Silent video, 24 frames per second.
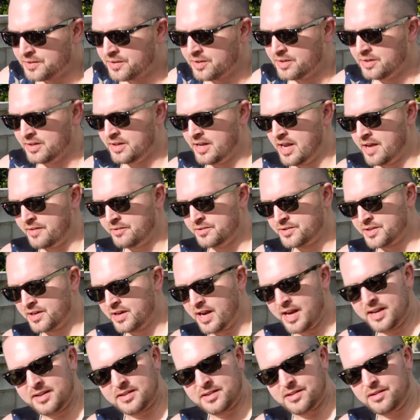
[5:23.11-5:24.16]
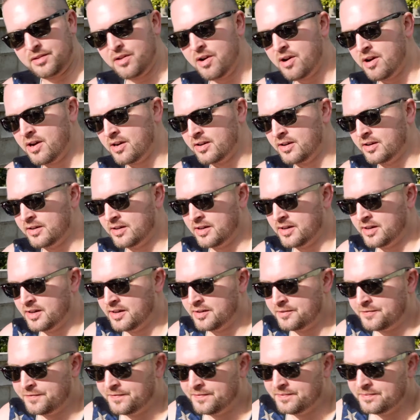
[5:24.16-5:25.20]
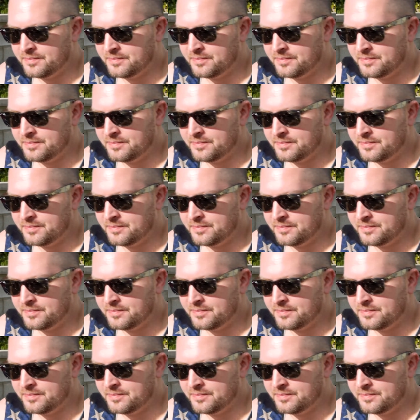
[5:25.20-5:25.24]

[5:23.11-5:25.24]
there's a nice long